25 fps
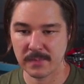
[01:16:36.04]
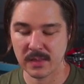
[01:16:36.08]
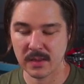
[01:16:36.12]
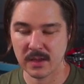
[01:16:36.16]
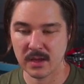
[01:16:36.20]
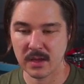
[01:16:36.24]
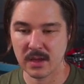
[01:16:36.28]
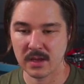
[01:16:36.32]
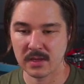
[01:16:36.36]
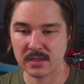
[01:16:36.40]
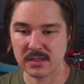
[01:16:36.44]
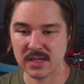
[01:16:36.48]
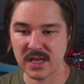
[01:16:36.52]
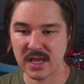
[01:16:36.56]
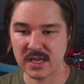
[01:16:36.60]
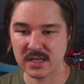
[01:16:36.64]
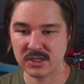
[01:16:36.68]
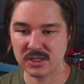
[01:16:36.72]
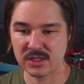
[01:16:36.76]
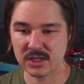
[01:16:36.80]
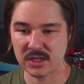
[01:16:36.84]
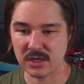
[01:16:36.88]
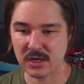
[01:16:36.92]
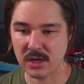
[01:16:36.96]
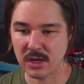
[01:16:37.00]

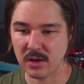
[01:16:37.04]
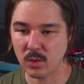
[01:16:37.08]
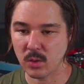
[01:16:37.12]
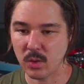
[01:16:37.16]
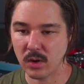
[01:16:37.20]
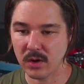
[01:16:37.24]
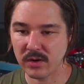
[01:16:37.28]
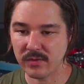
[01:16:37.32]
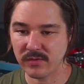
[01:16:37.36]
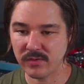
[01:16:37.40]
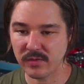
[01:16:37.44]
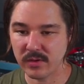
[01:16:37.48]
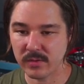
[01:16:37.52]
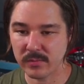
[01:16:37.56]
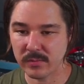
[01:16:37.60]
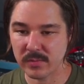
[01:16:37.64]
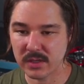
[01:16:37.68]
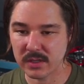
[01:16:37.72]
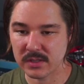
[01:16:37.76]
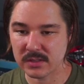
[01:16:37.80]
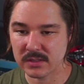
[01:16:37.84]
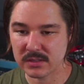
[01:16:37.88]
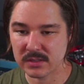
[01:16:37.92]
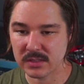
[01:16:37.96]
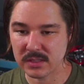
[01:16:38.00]
attention, and one of them
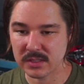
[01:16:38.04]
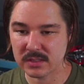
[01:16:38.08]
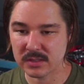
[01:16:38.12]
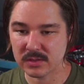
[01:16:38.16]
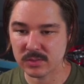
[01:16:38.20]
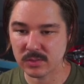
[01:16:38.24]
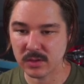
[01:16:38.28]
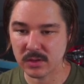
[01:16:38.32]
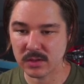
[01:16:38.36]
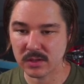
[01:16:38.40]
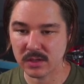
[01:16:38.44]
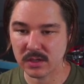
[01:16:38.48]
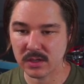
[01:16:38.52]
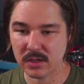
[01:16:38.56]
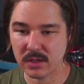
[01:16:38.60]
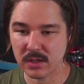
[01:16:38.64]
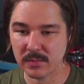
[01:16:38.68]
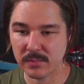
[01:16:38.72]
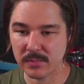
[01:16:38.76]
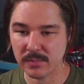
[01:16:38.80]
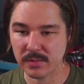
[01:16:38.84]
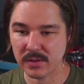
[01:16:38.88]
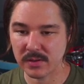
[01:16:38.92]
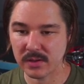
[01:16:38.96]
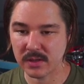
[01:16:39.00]
is this one, the
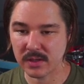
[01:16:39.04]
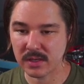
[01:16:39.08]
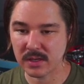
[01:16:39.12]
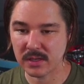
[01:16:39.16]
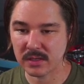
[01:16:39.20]
Complete